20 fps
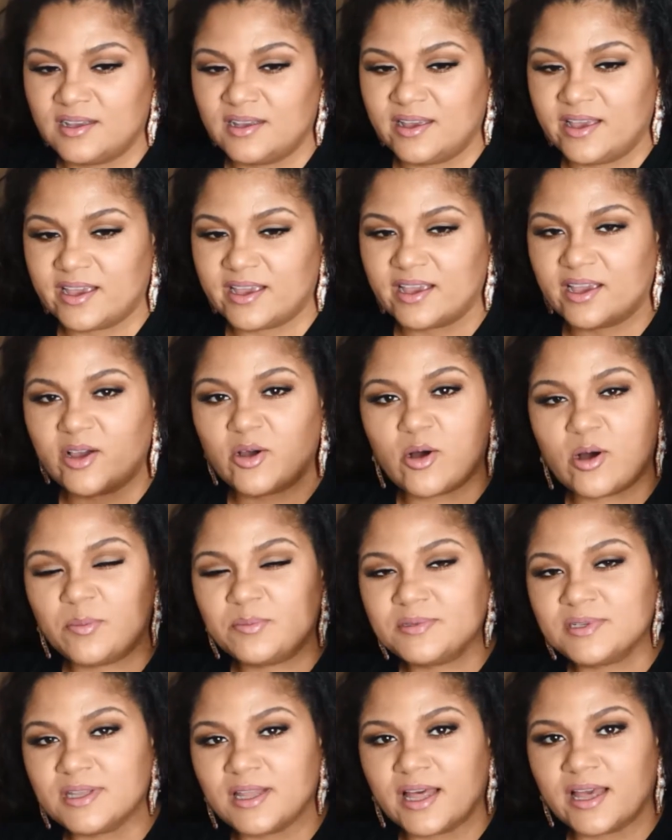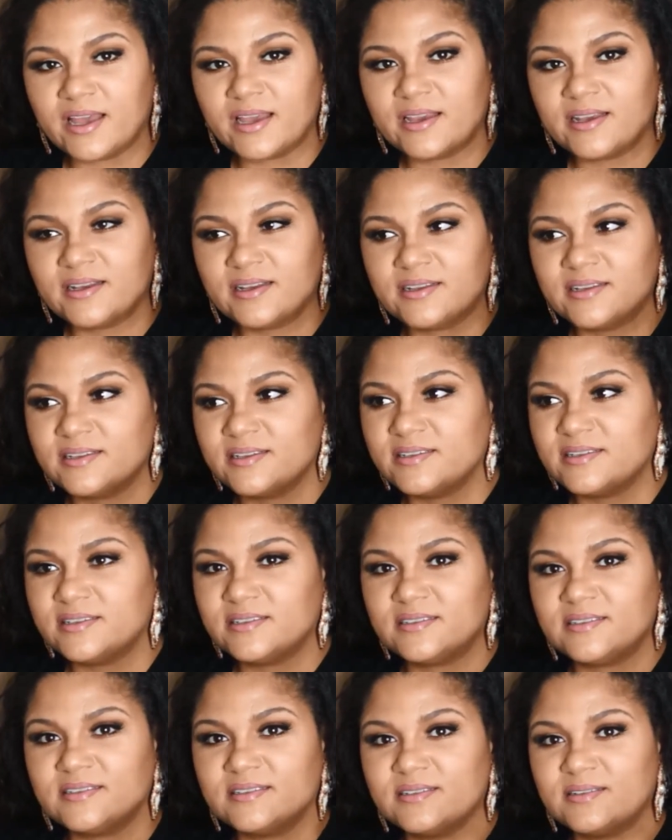It could go up to like
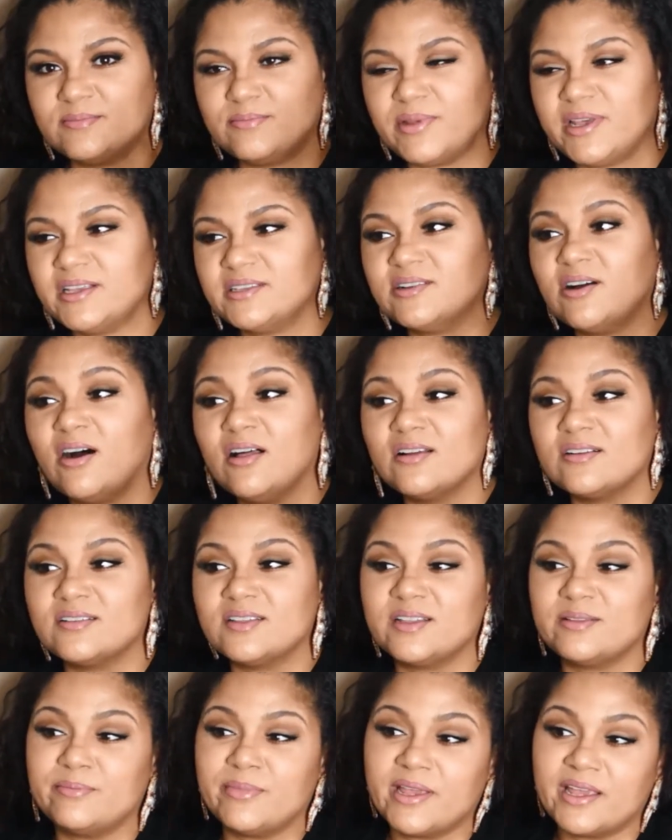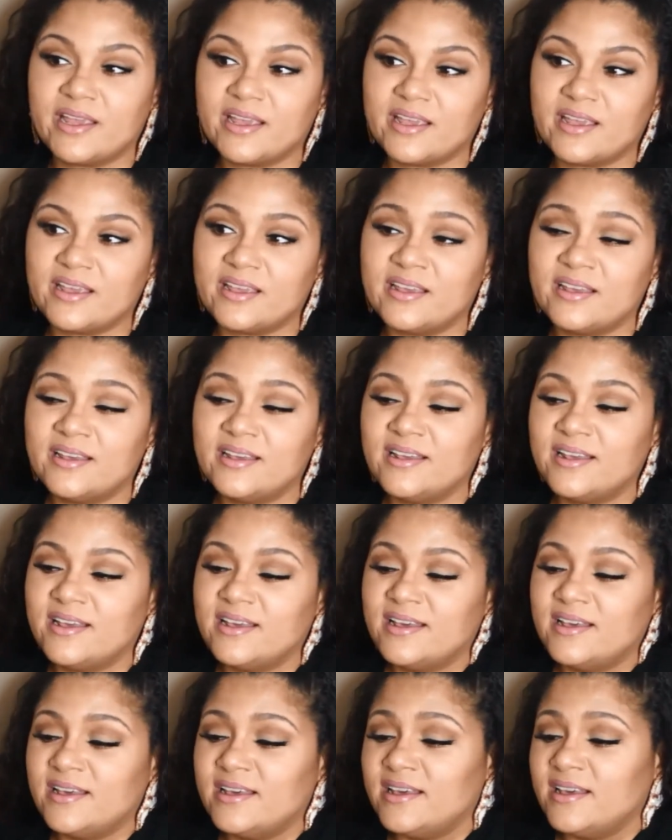being taller than me.
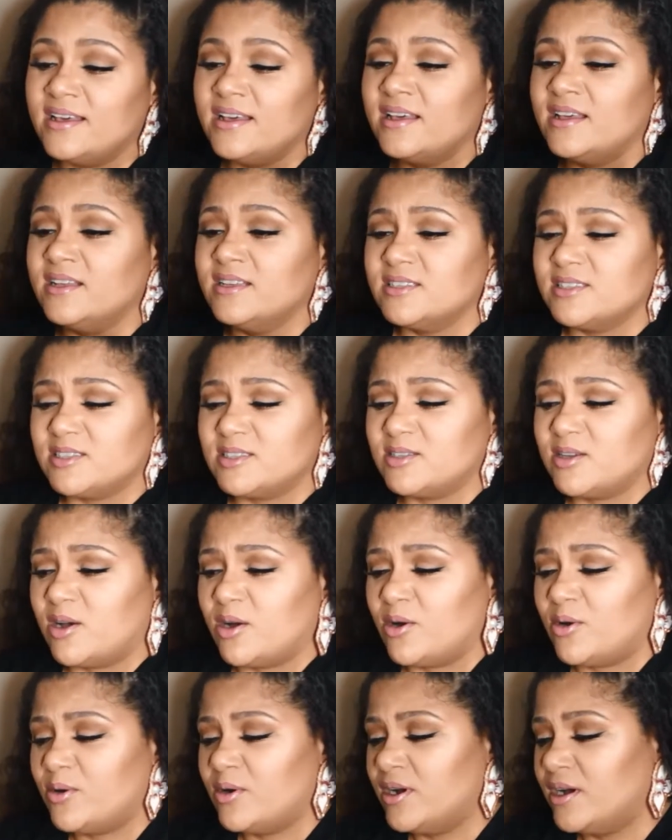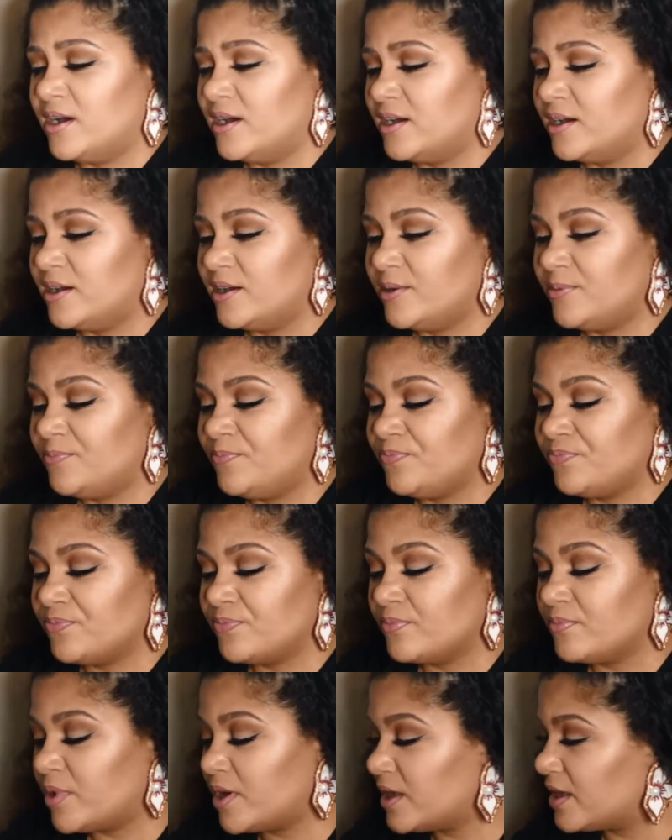So,
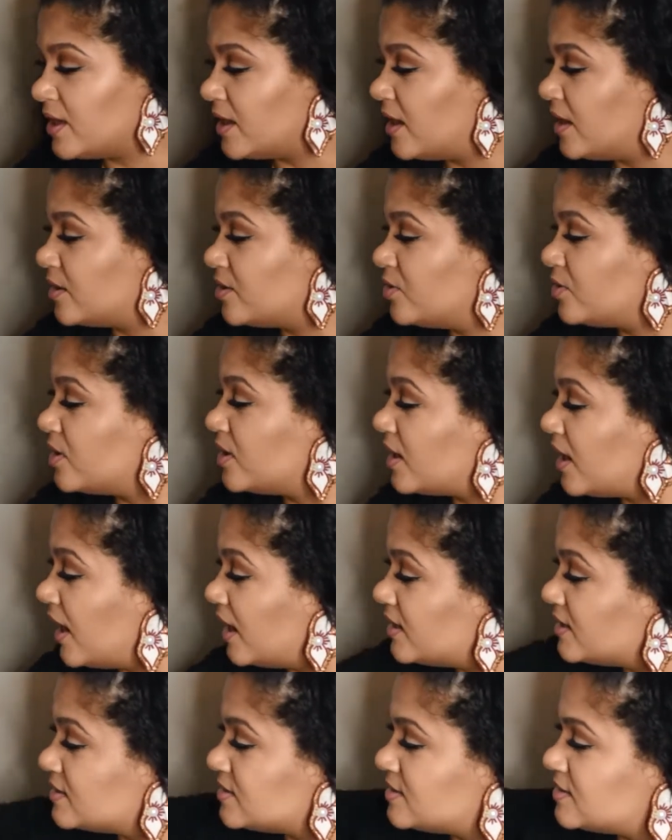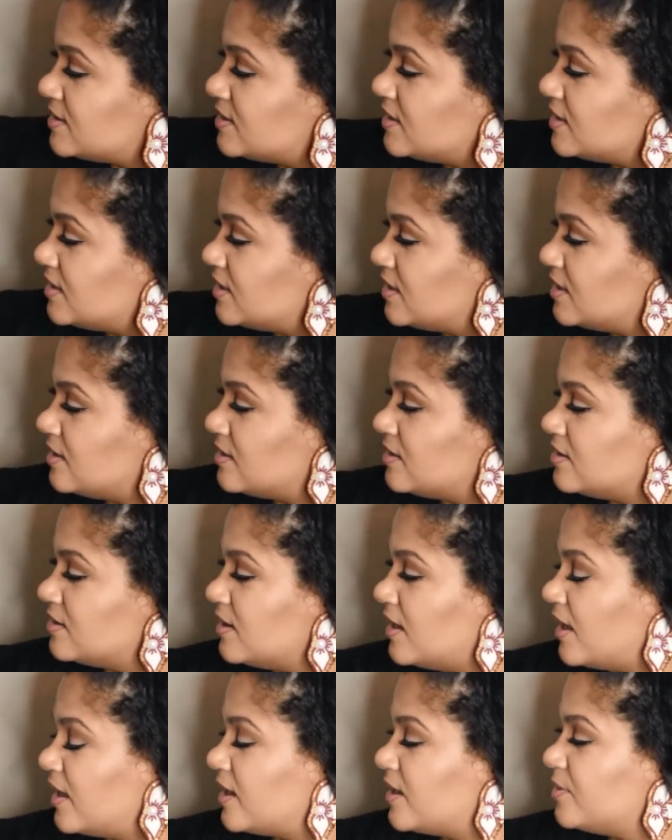but yeah, you can kind of see here,
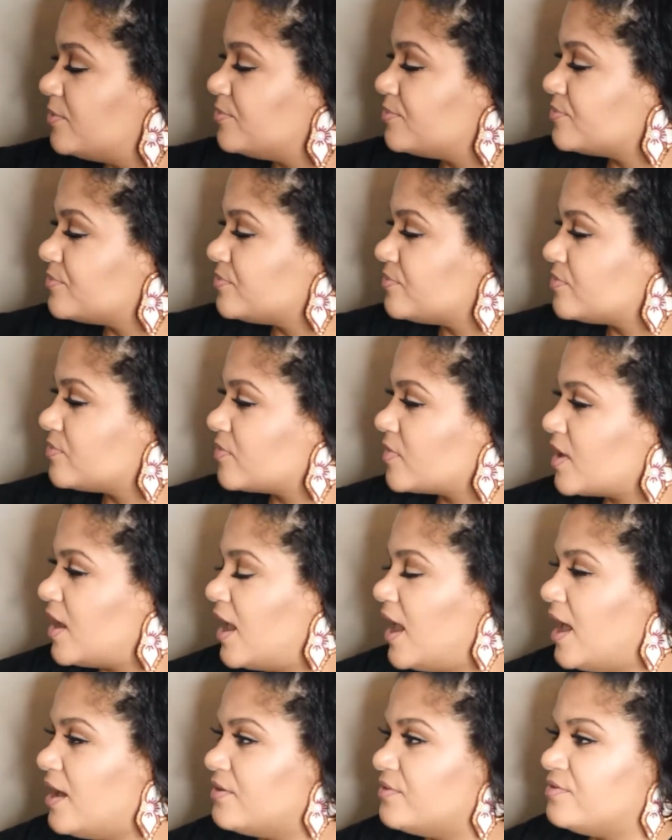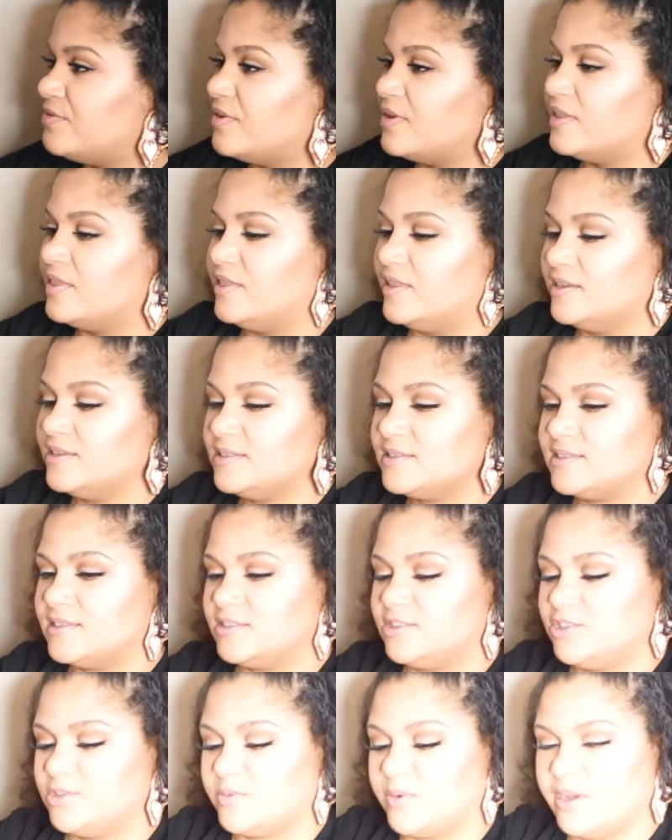like, I have this
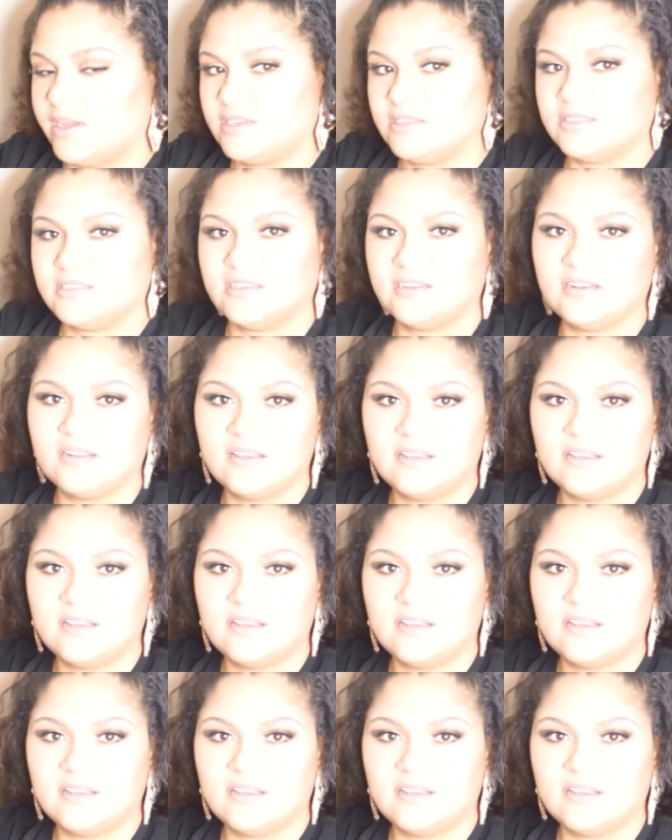situation.